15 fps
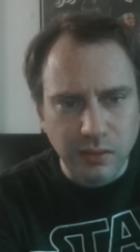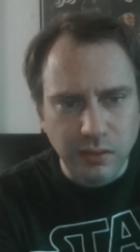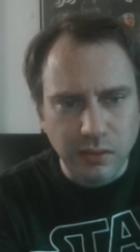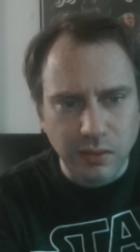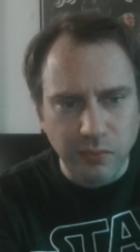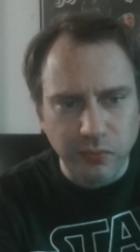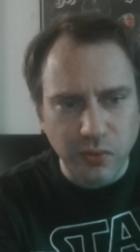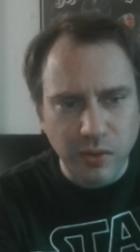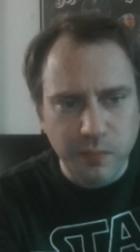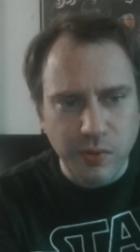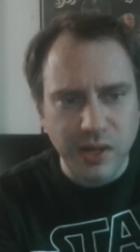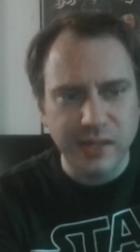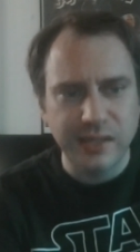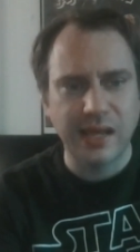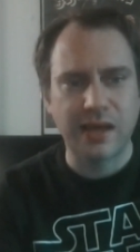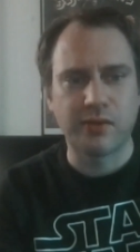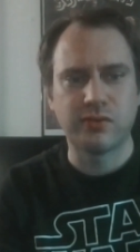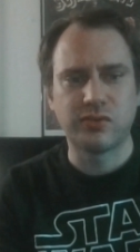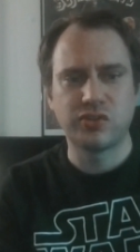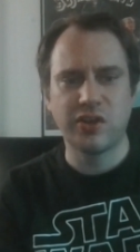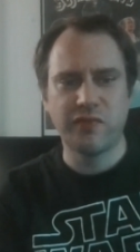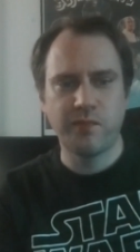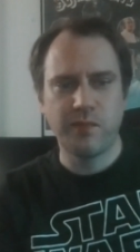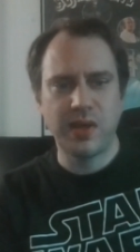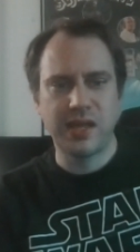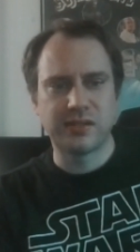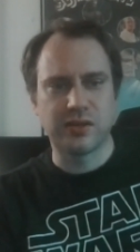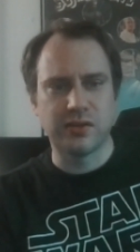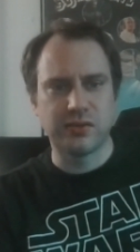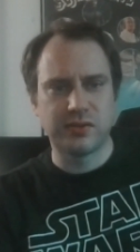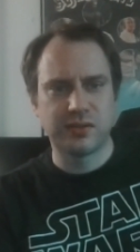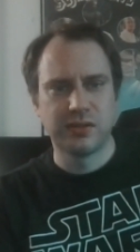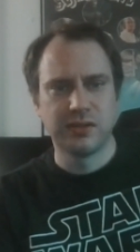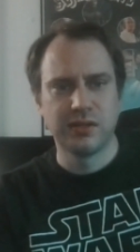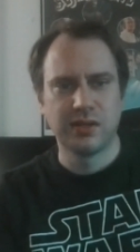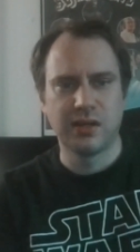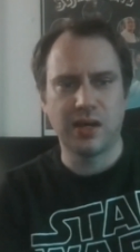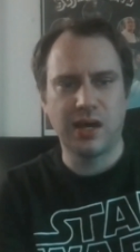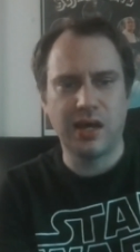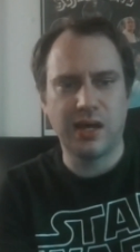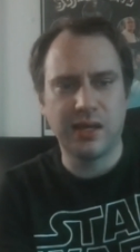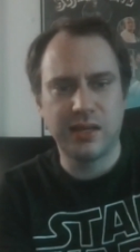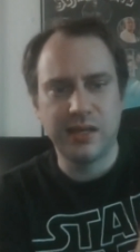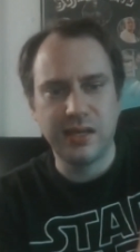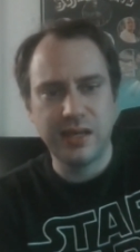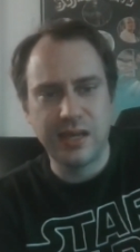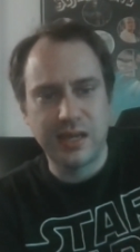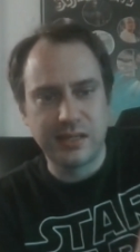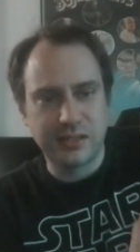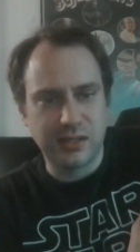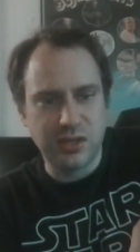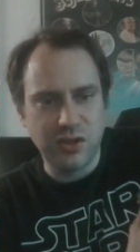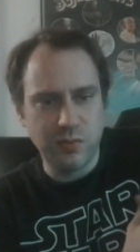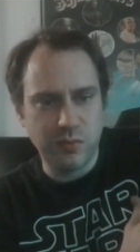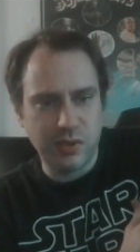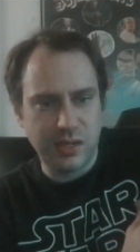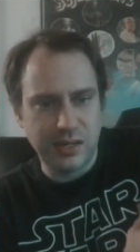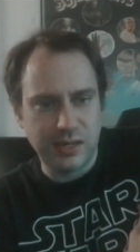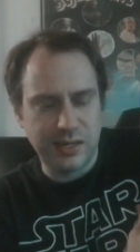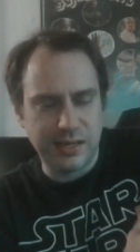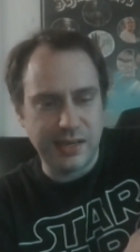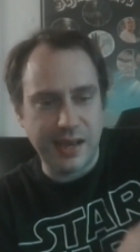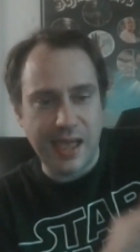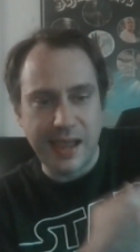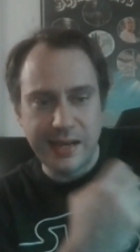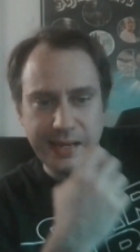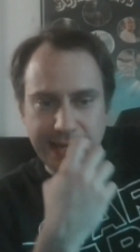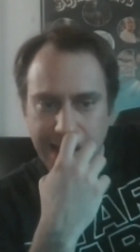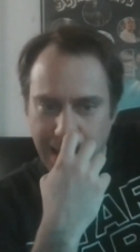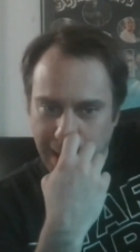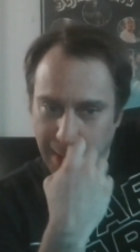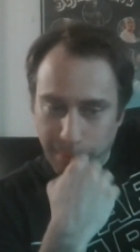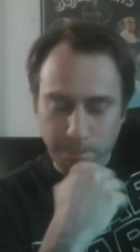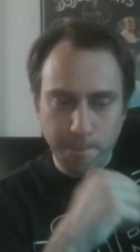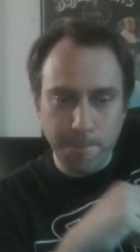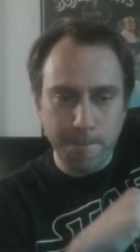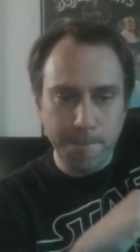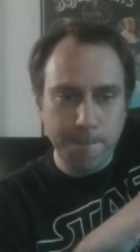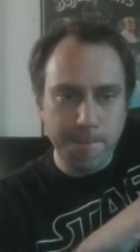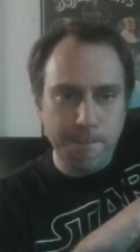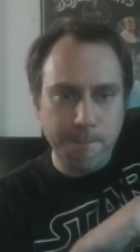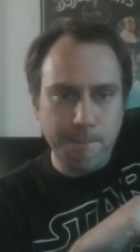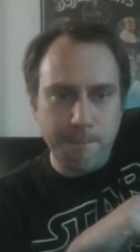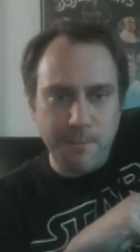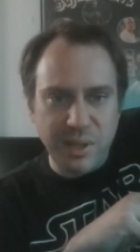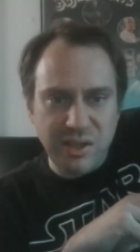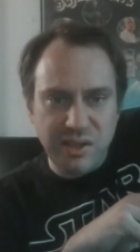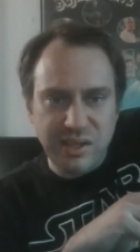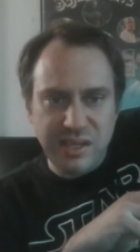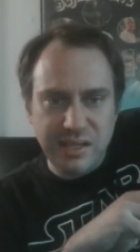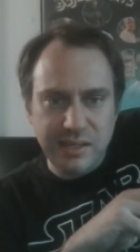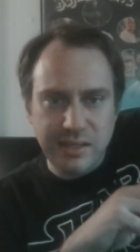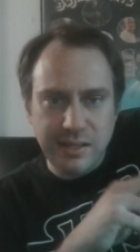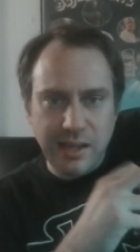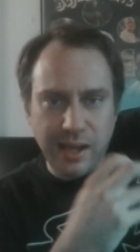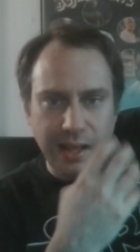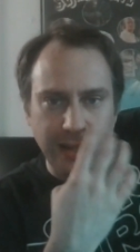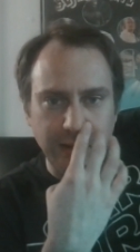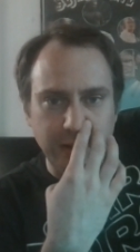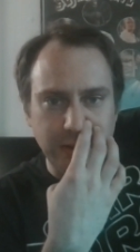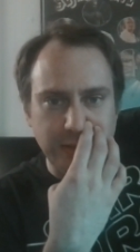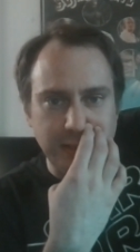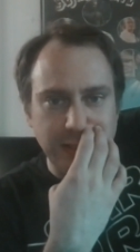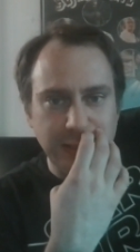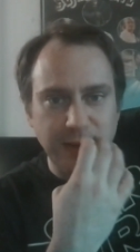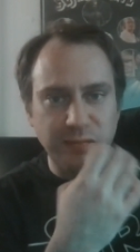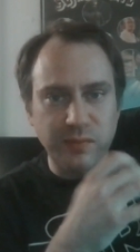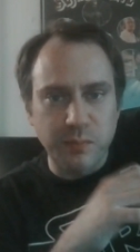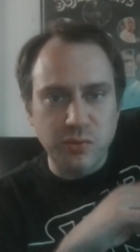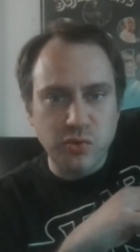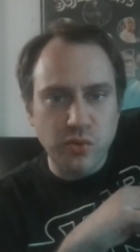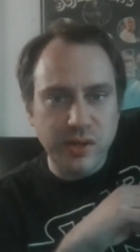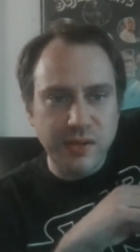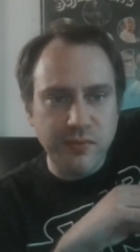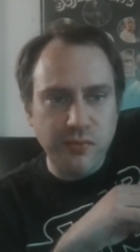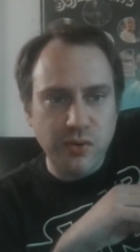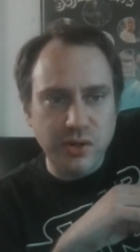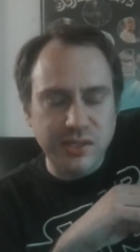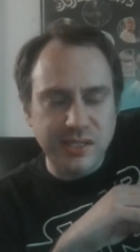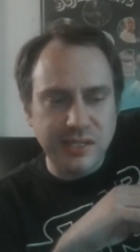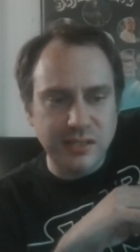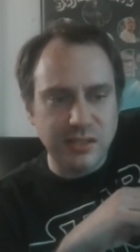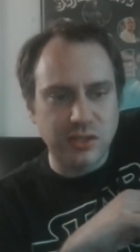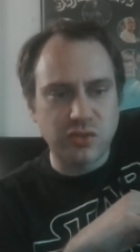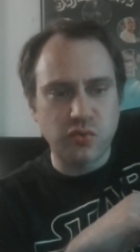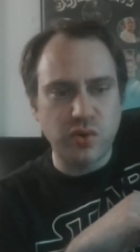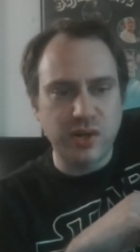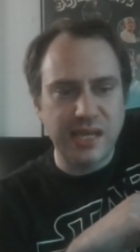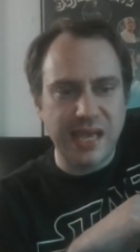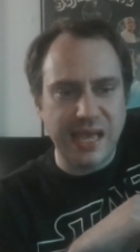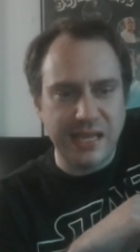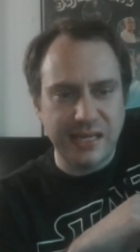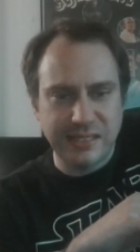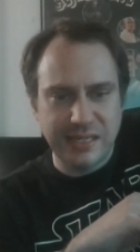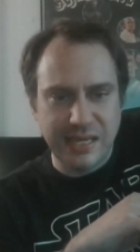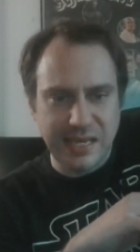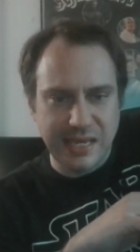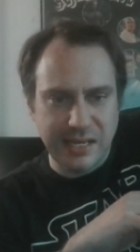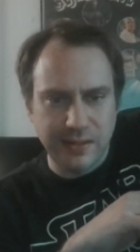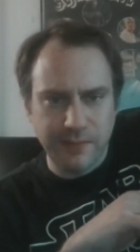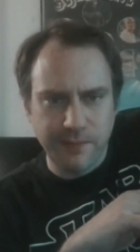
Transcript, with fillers: the full breakdown. Jeff Bezos. Uh, he has accumulated 99 billion dollars from 2014 to 2018.